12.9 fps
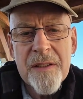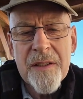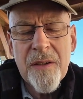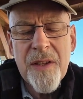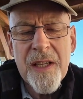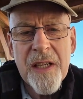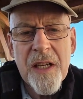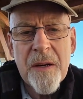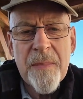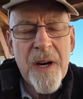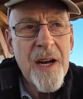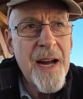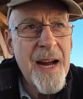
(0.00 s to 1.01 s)
to think you can
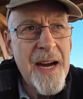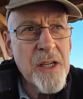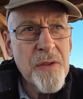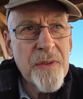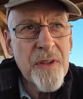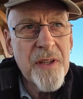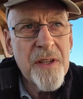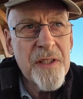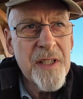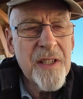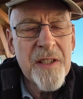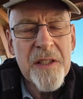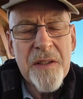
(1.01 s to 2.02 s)
buy a house for
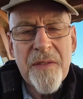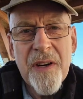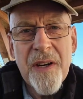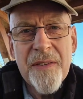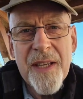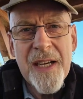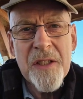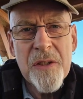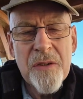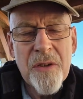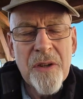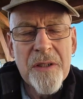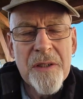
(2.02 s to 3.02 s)
35,000
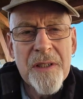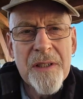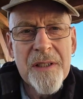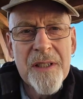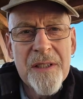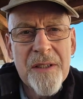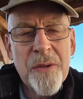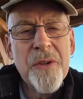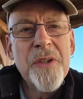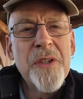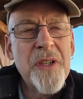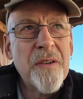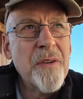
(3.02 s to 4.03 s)
euros is
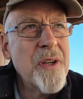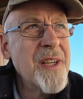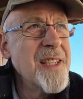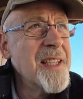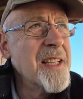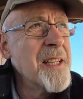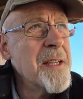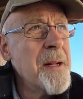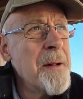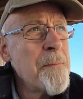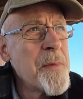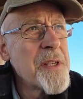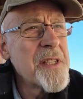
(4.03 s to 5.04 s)
unheard of, really, isn't it?
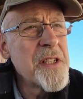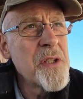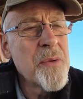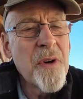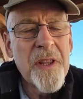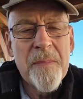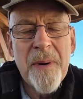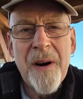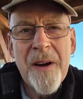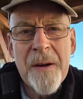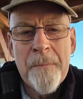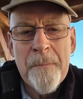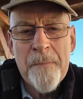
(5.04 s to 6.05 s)
So this is why they
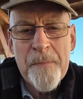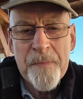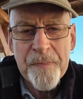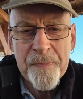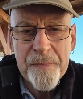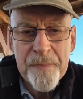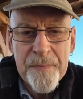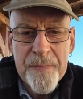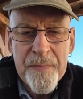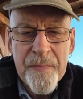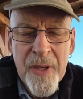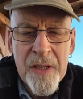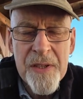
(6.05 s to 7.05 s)
buy them.
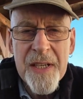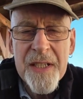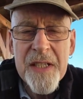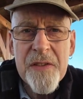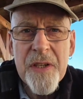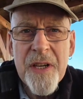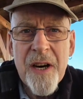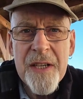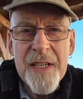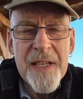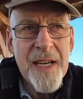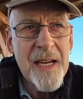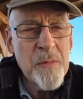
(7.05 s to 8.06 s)
So that gives you an
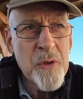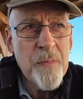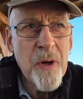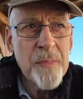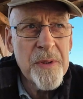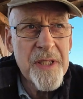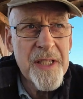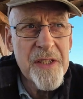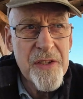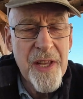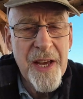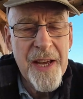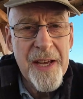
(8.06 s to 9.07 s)
idea how much property is
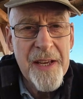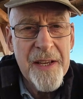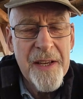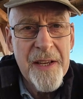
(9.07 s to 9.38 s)
there.